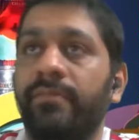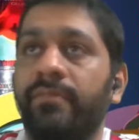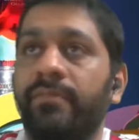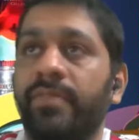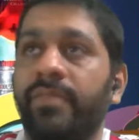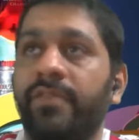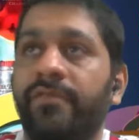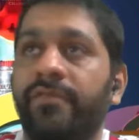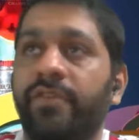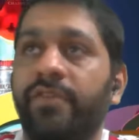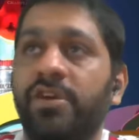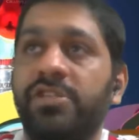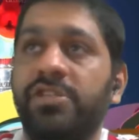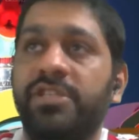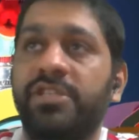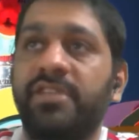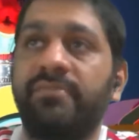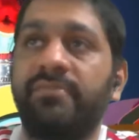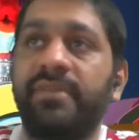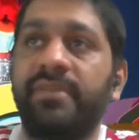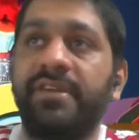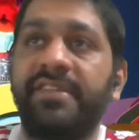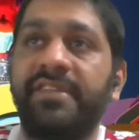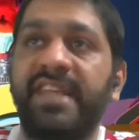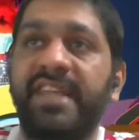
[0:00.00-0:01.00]
The first 10
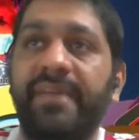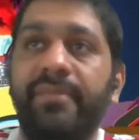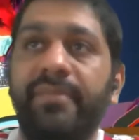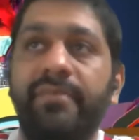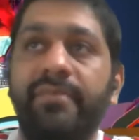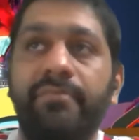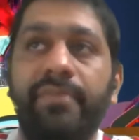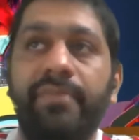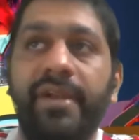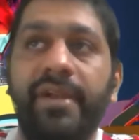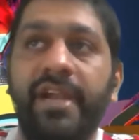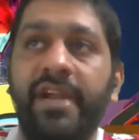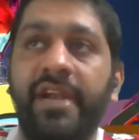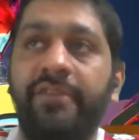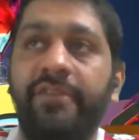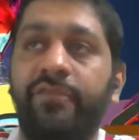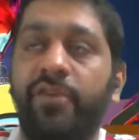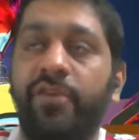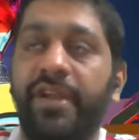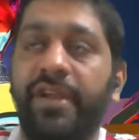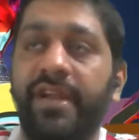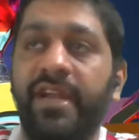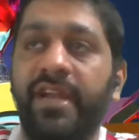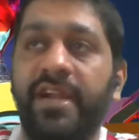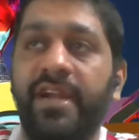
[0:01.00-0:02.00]
minutes have been brilliant
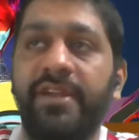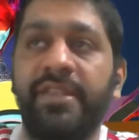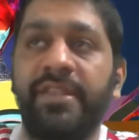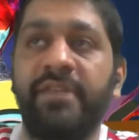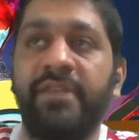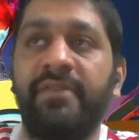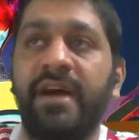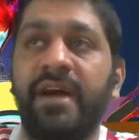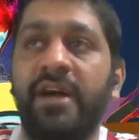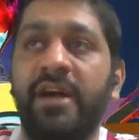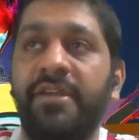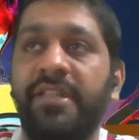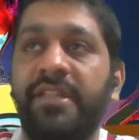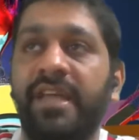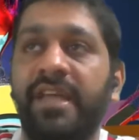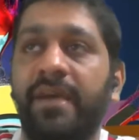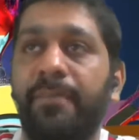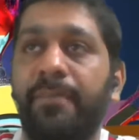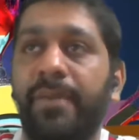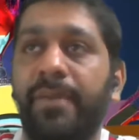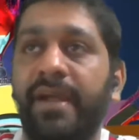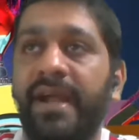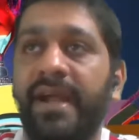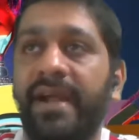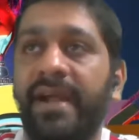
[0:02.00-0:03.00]
for England. They've had the
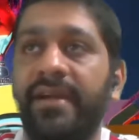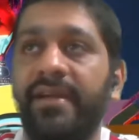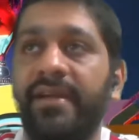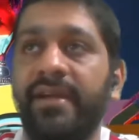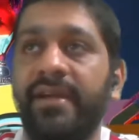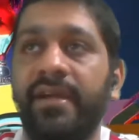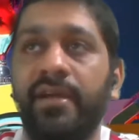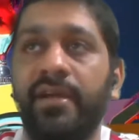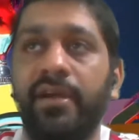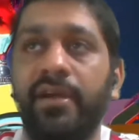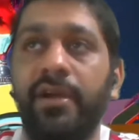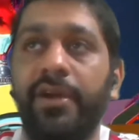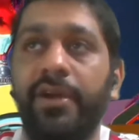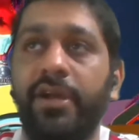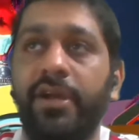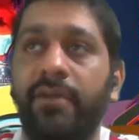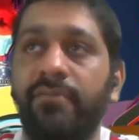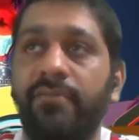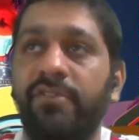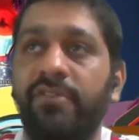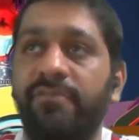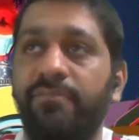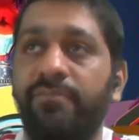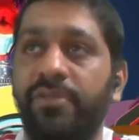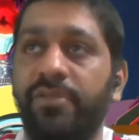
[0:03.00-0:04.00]
upper hand in
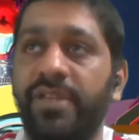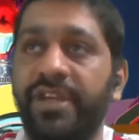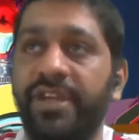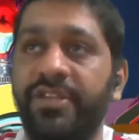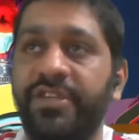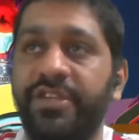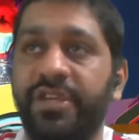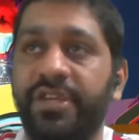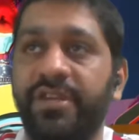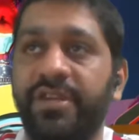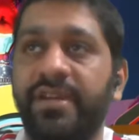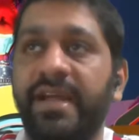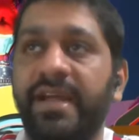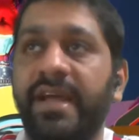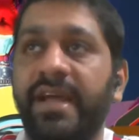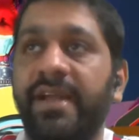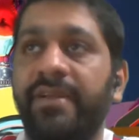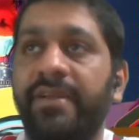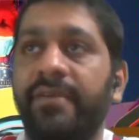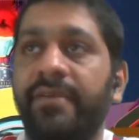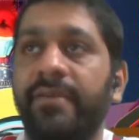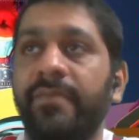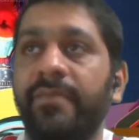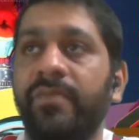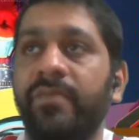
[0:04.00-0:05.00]
terms of possession
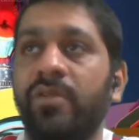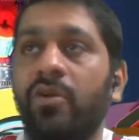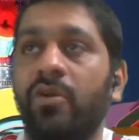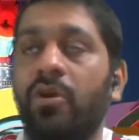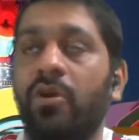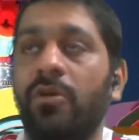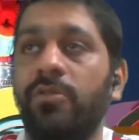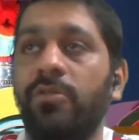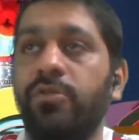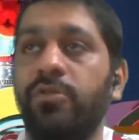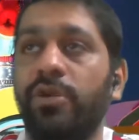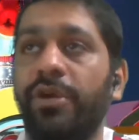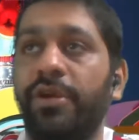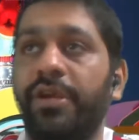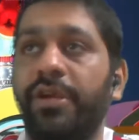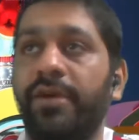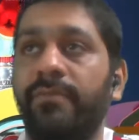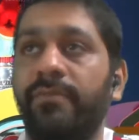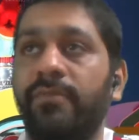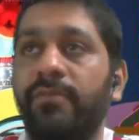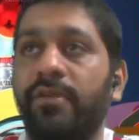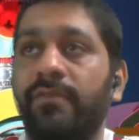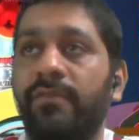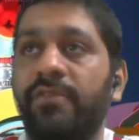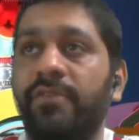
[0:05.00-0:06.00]
and also in
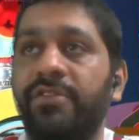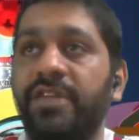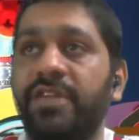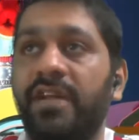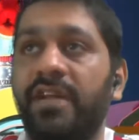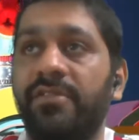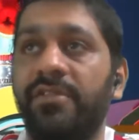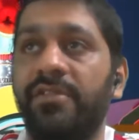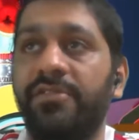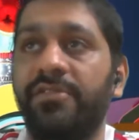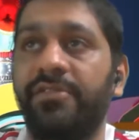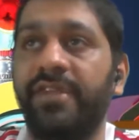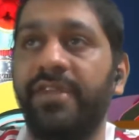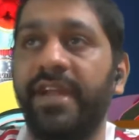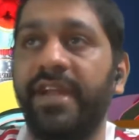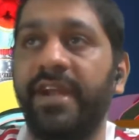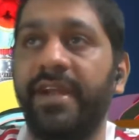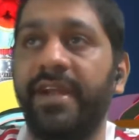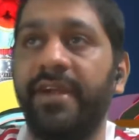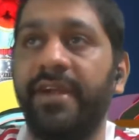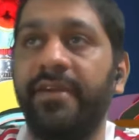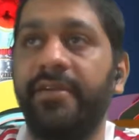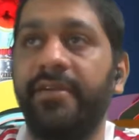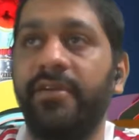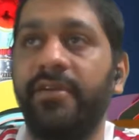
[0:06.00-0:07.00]
terms of the chances
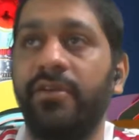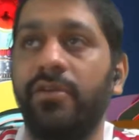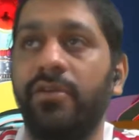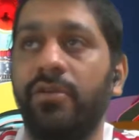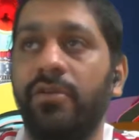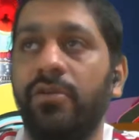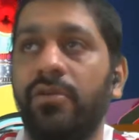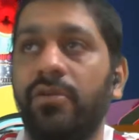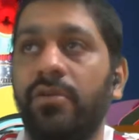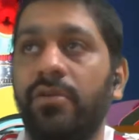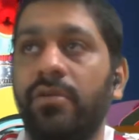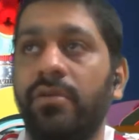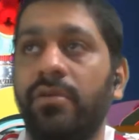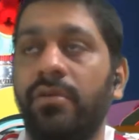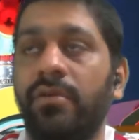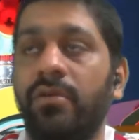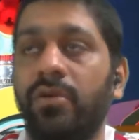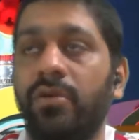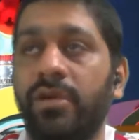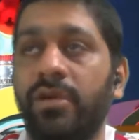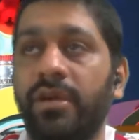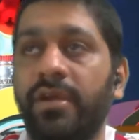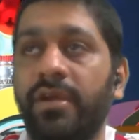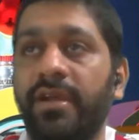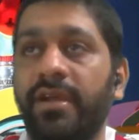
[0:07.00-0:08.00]
created.
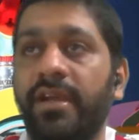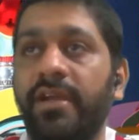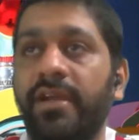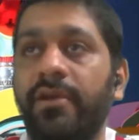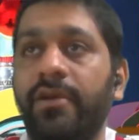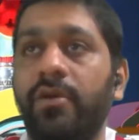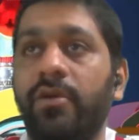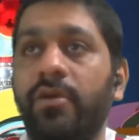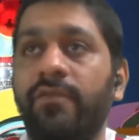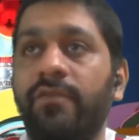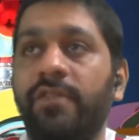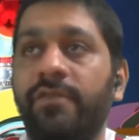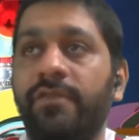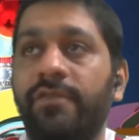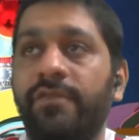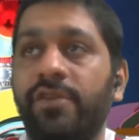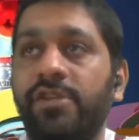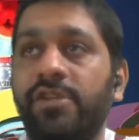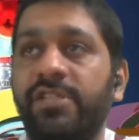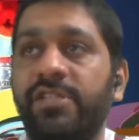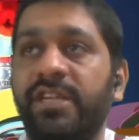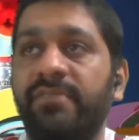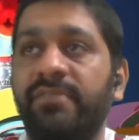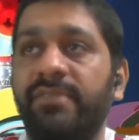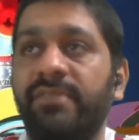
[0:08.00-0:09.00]
Looking really good for the
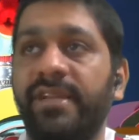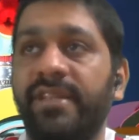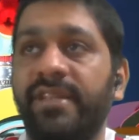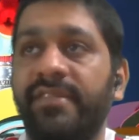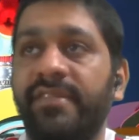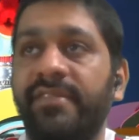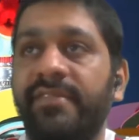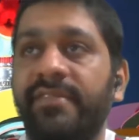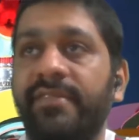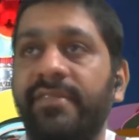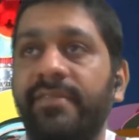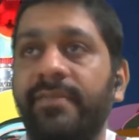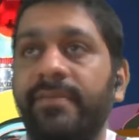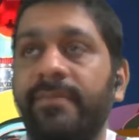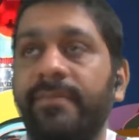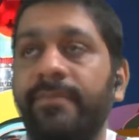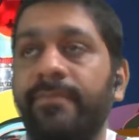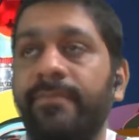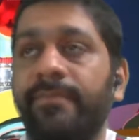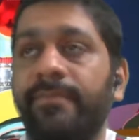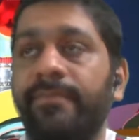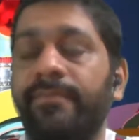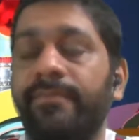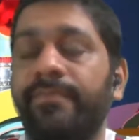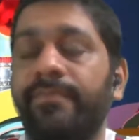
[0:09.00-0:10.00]
first 10 minutes.
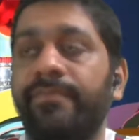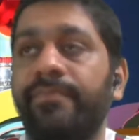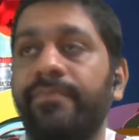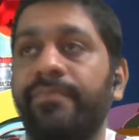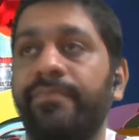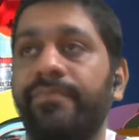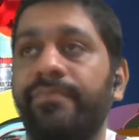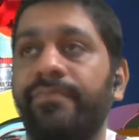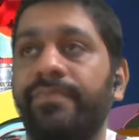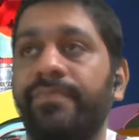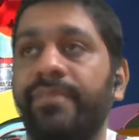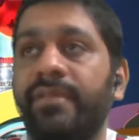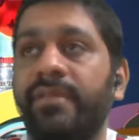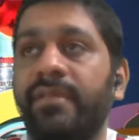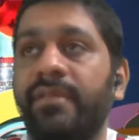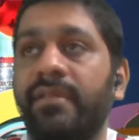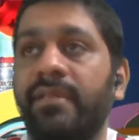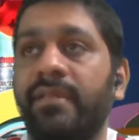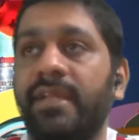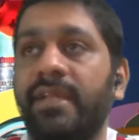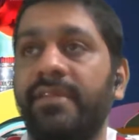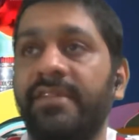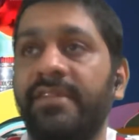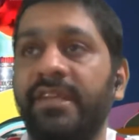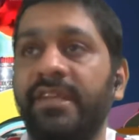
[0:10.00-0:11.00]

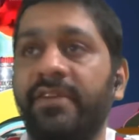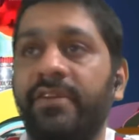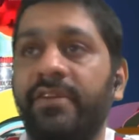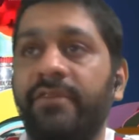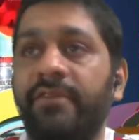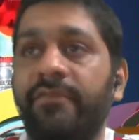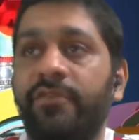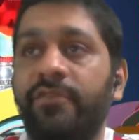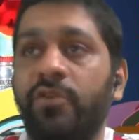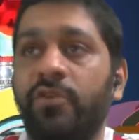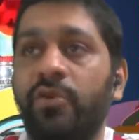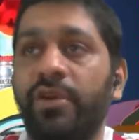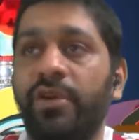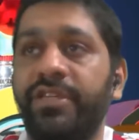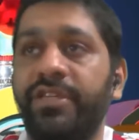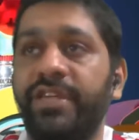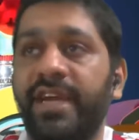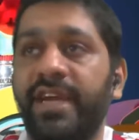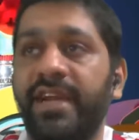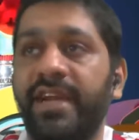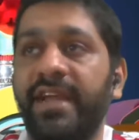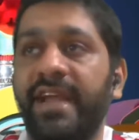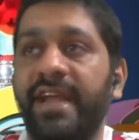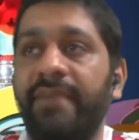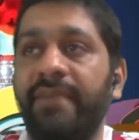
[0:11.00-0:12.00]
Let's see if Croatia
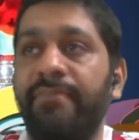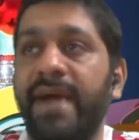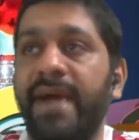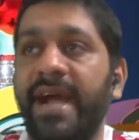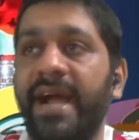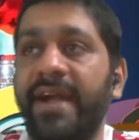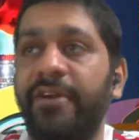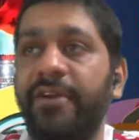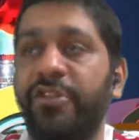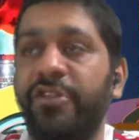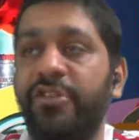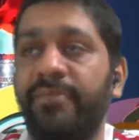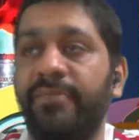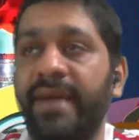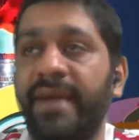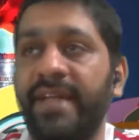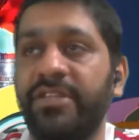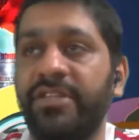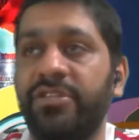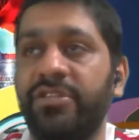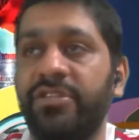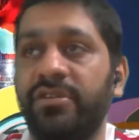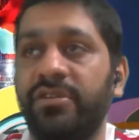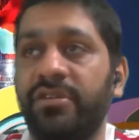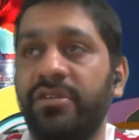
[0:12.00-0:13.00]
can get back into the
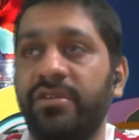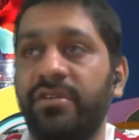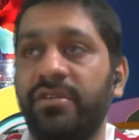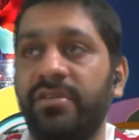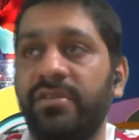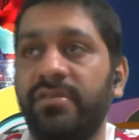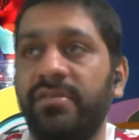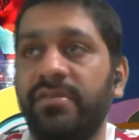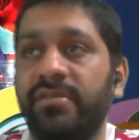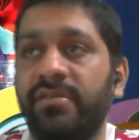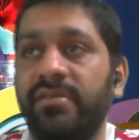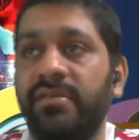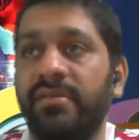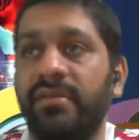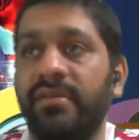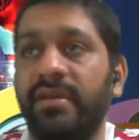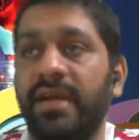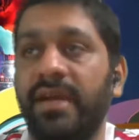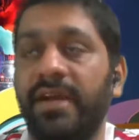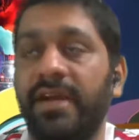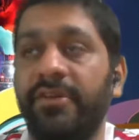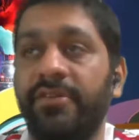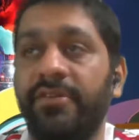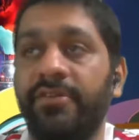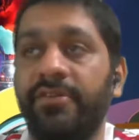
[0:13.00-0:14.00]
match
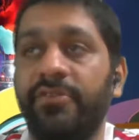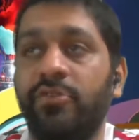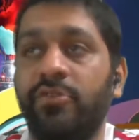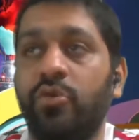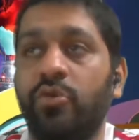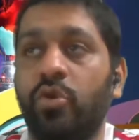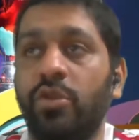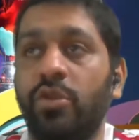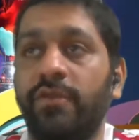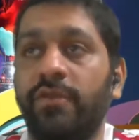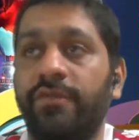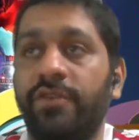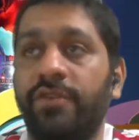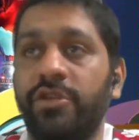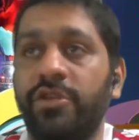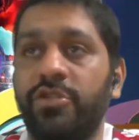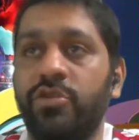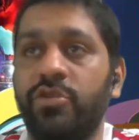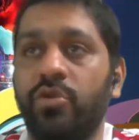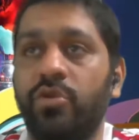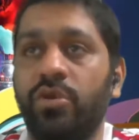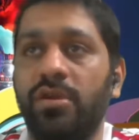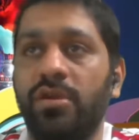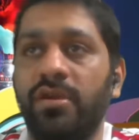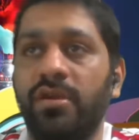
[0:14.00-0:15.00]
and score the first
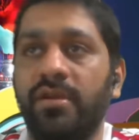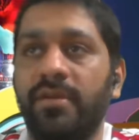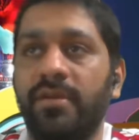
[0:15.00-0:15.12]
goal.